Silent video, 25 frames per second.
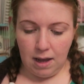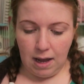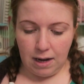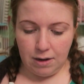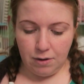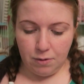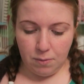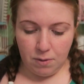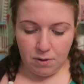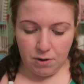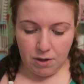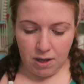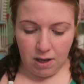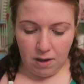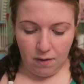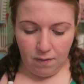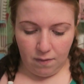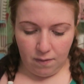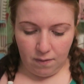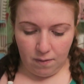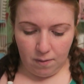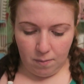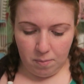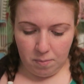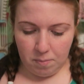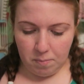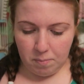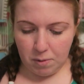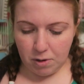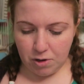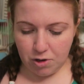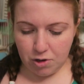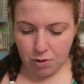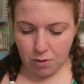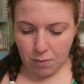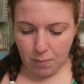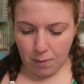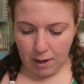I don't want to give
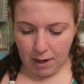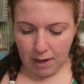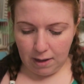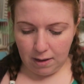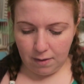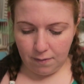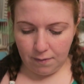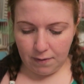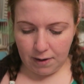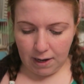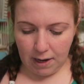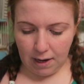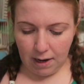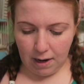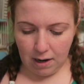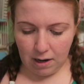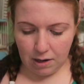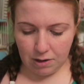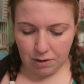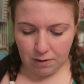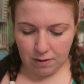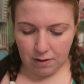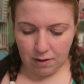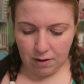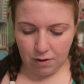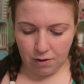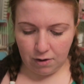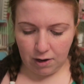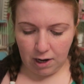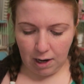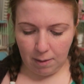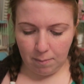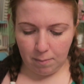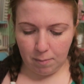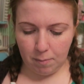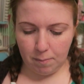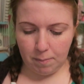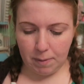much away, it's very hard to
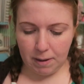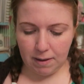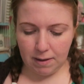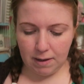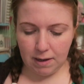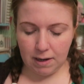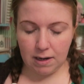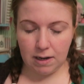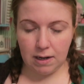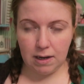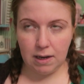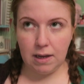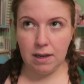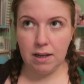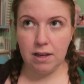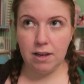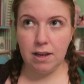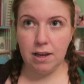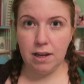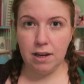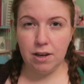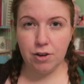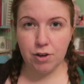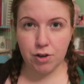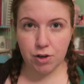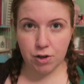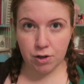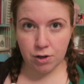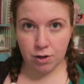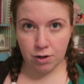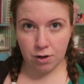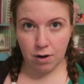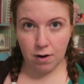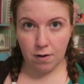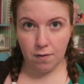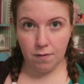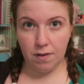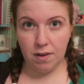describe, but basically in each
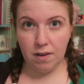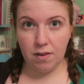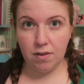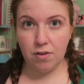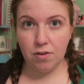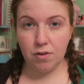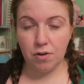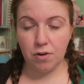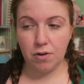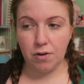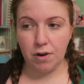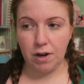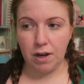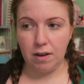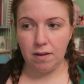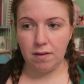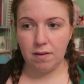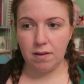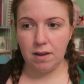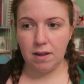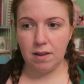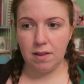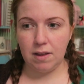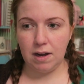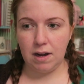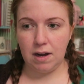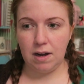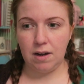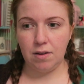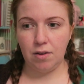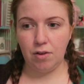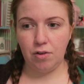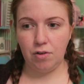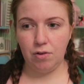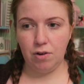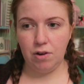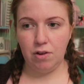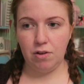of these stories there
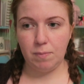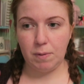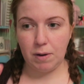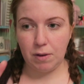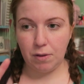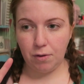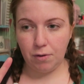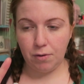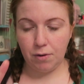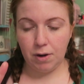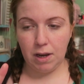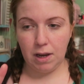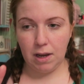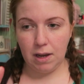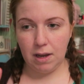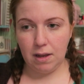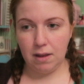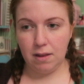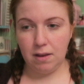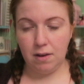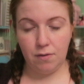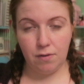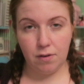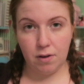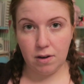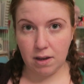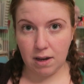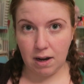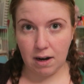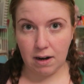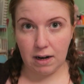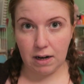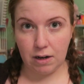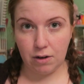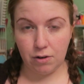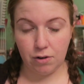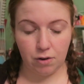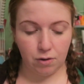are stories about three different
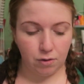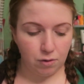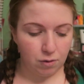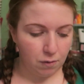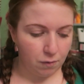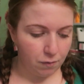characters.